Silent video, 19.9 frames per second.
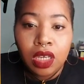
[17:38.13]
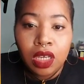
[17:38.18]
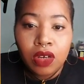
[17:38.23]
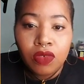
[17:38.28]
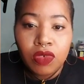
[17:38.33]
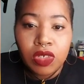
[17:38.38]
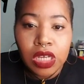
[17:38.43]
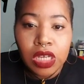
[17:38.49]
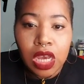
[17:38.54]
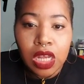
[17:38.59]

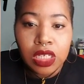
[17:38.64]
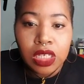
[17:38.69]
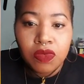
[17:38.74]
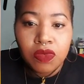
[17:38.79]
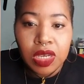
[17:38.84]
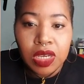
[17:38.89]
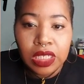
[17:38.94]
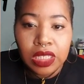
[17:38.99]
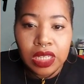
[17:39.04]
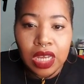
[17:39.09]
Return to
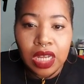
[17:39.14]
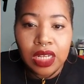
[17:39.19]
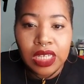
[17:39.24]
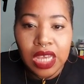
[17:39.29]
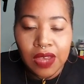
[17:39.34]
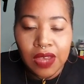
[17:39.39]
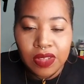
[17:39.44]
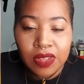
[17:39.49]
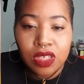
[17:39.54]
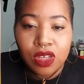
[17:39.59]
reading the
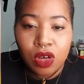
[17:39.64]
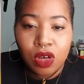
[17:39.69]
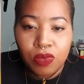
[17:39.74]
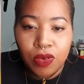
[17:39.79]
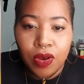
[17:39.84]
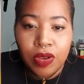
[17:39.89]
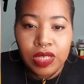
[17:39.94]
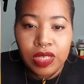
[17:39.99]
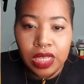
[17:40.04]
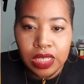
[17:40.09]
untethered soul,
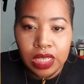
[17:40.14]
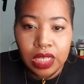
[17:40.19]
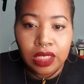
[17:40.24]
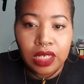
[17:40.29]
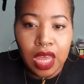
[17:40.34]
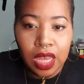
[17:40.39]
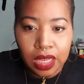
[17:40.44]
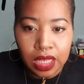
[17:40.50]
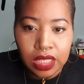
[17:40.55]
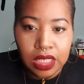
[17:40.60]
processing
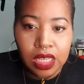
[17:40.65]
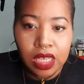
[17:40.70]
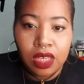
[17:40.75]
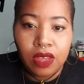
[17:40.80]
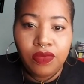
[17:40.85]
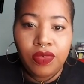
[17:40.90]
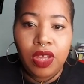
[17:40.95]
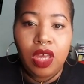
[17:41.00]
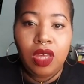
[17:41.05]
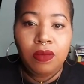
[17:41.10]

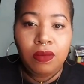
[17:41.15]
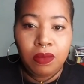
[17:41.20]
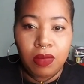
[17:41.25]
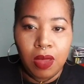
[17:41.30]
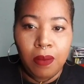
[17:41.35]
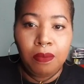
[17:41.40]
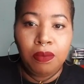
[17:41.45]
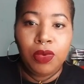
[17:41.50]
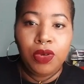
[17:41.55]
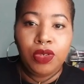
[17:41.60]
negative
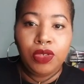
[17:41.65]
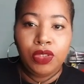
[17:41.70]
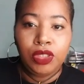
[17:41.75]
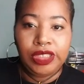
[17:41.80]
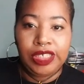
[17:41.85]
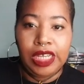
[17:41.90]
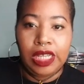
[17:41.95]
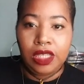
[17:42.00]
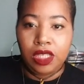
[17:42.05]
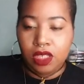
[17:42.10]

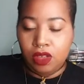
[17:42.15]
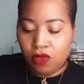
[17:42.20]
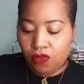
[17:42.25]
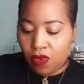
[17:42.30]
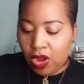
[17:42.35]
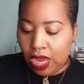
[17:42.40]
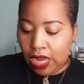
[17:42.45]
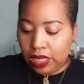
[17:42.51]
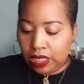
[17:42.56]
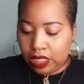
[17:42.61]
emotions.
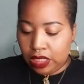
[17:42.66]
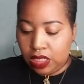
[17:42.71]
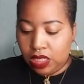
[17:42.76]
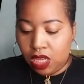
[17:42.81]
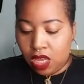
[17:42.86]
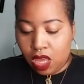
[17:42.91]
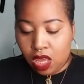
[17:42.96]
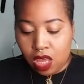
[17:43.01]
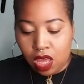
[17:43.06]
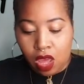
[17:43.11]
Great.
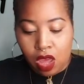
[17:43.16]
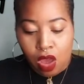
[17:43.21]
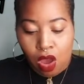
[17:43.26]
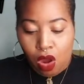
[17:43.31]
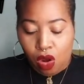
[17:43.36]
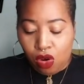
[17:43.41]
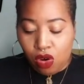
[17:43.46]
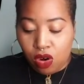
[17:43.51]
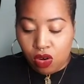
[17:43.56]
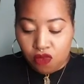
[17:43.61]

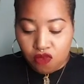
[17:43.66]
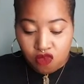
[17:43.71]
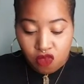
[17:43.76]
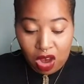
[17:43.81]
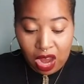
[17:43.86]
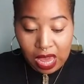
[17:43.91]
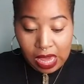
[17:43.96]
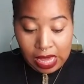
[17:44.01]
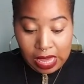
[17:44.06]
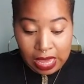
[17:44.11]
All
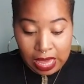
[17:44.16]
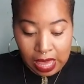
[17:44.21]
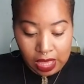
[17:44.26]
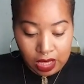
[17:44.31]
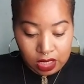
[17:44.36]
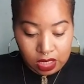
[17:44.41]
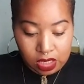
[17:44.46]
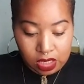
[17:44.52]
right.